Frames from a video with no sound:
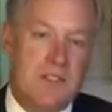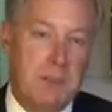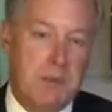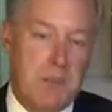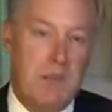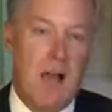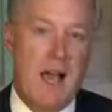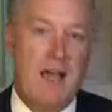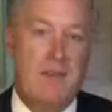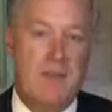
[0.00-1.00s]
Simply
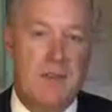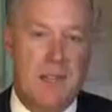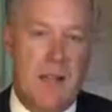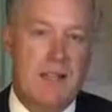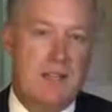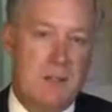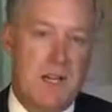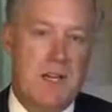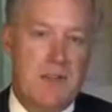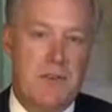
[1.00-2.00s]
blocking those sites and making